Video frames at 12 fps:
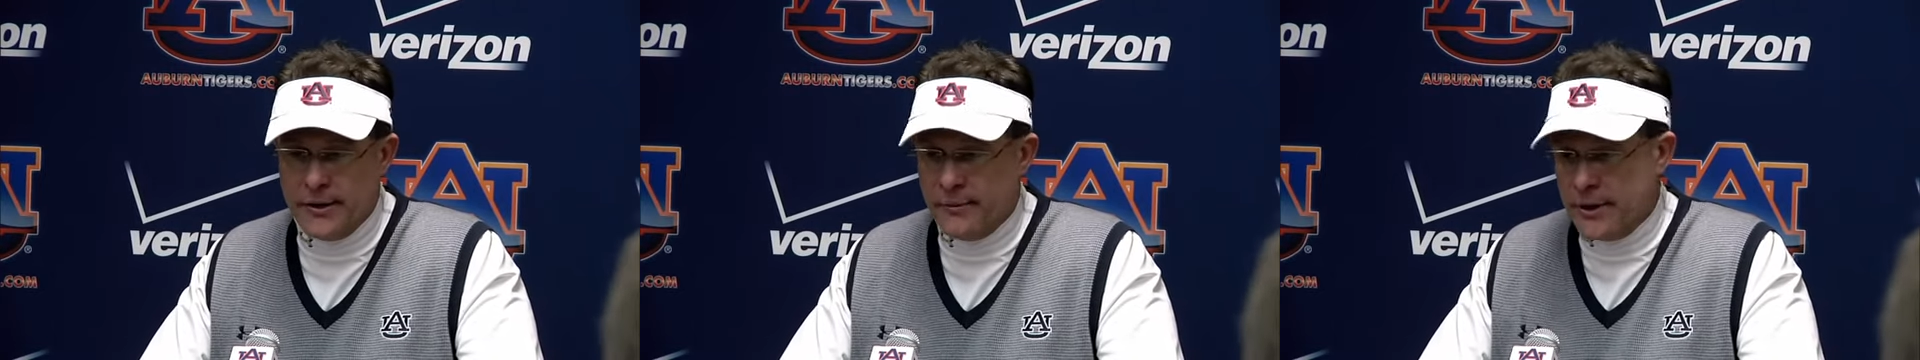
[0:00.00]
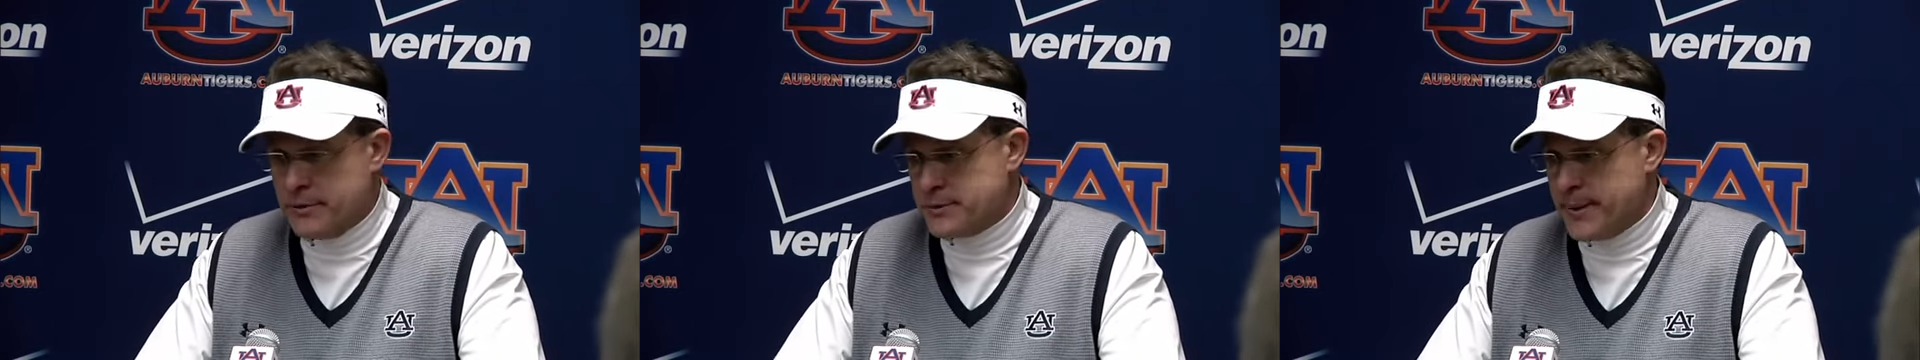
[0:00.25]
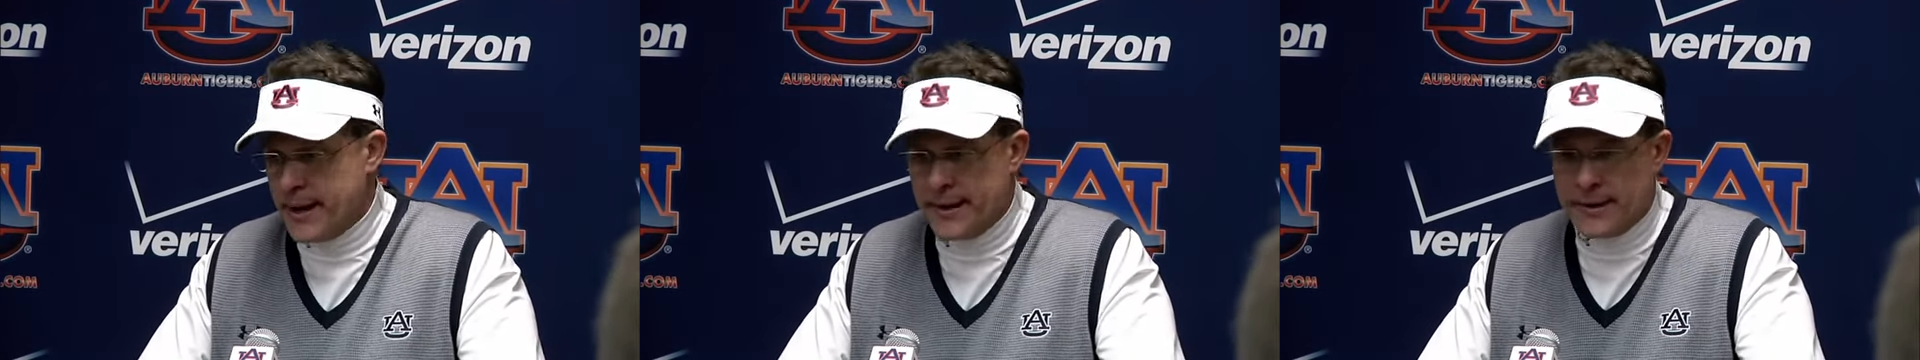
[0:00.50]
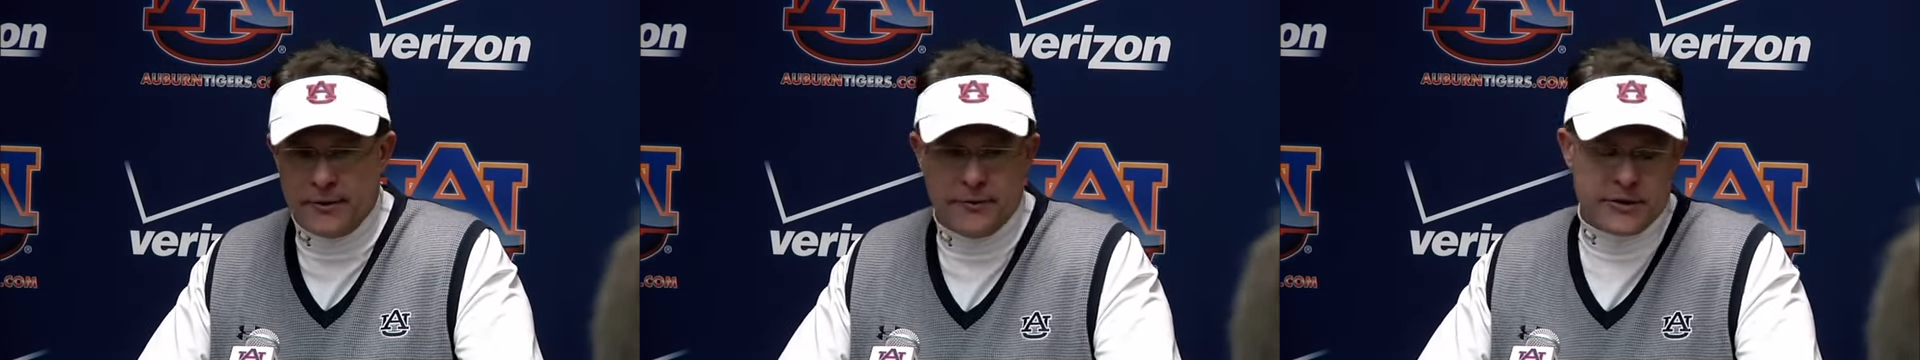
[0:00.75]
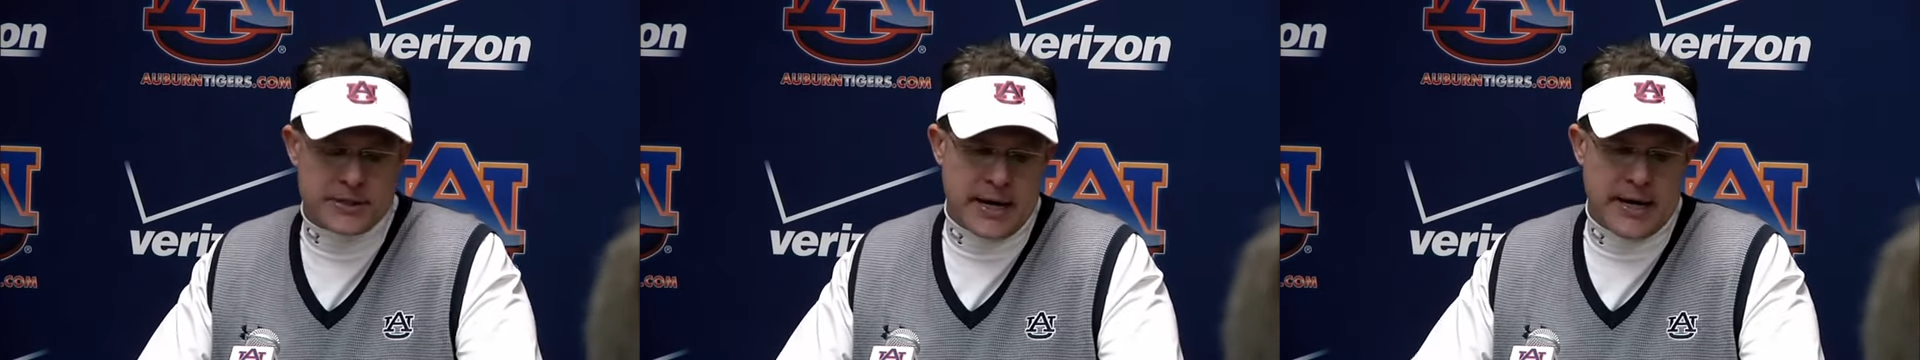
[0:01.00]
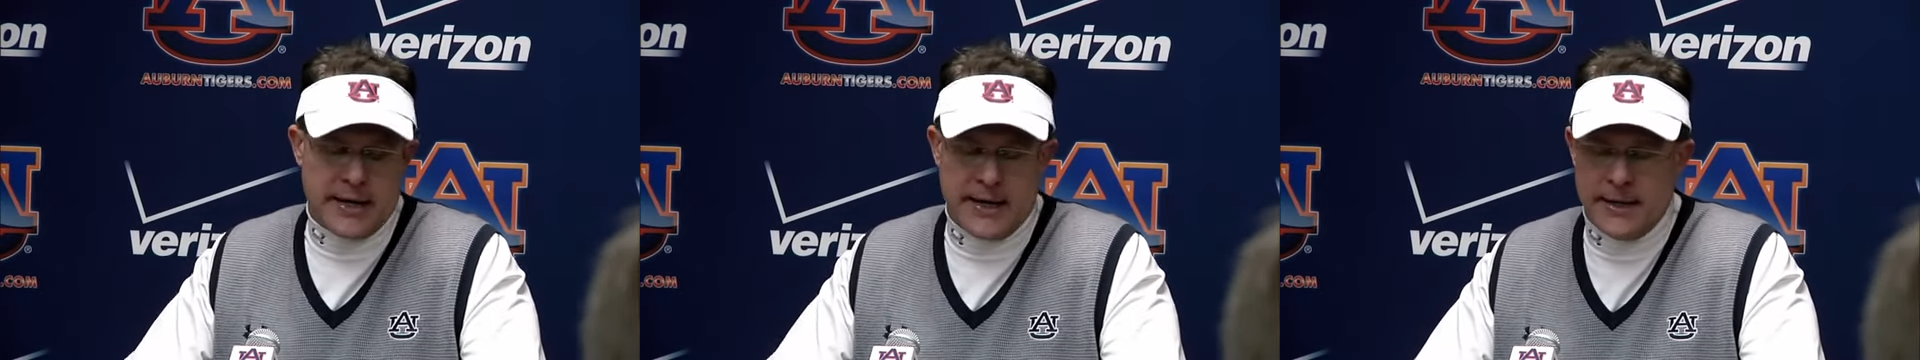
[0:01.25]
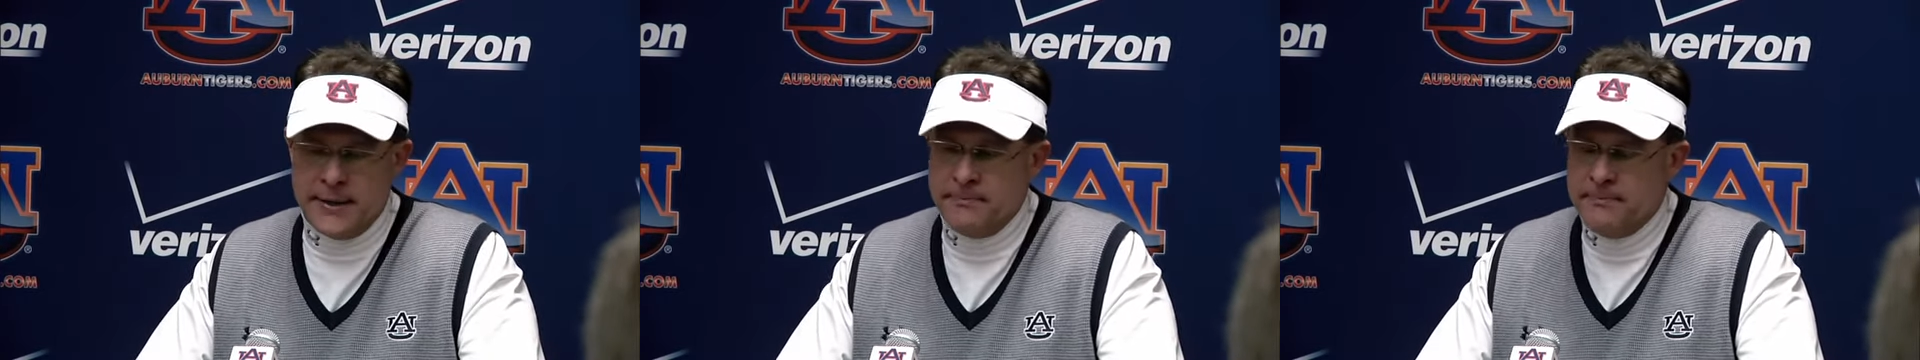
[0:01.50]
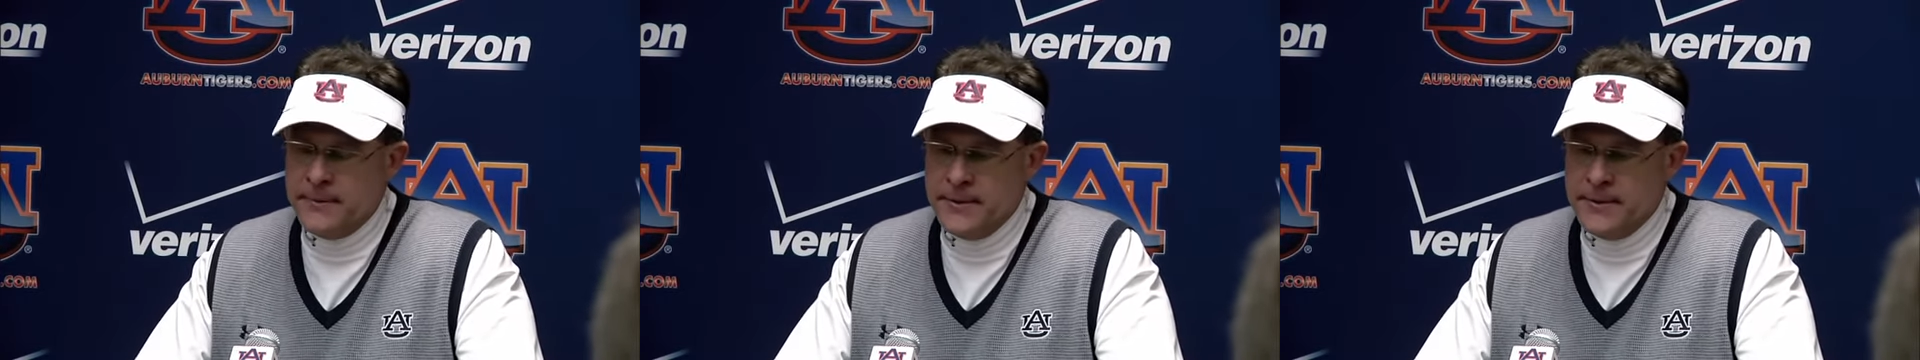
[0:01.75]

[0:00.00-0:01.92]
Nobody was panicking on the sideline.